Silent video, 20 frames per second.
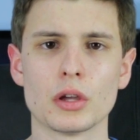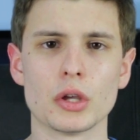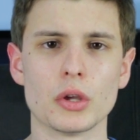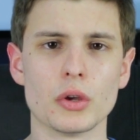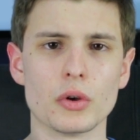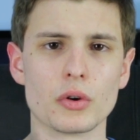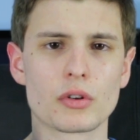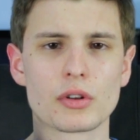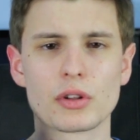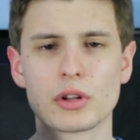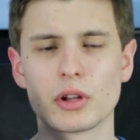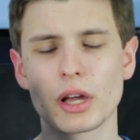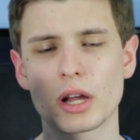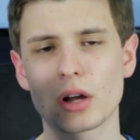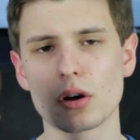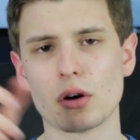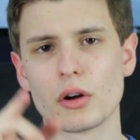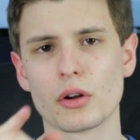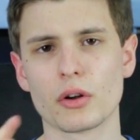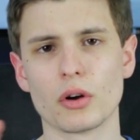you
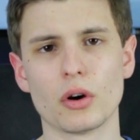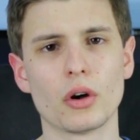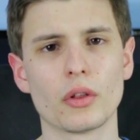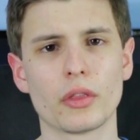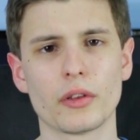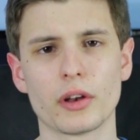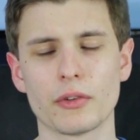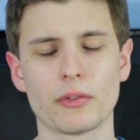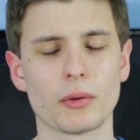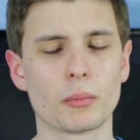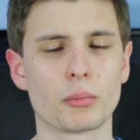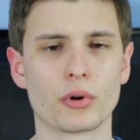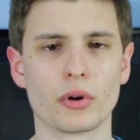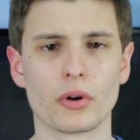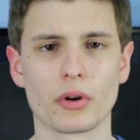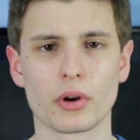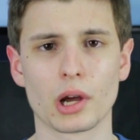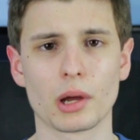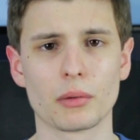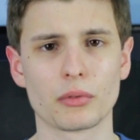click on all the different
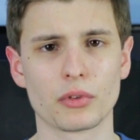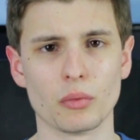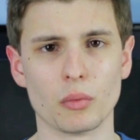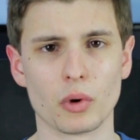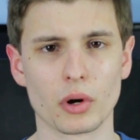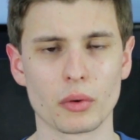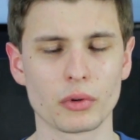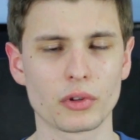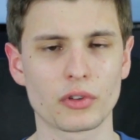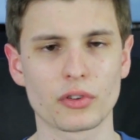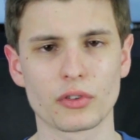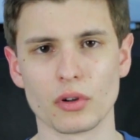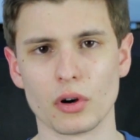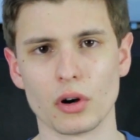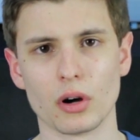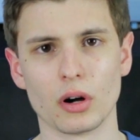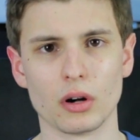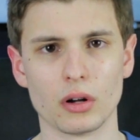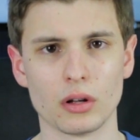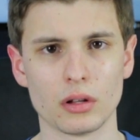programs you want to
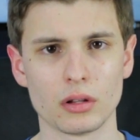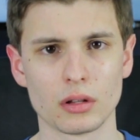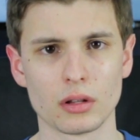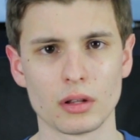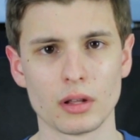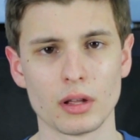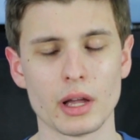install,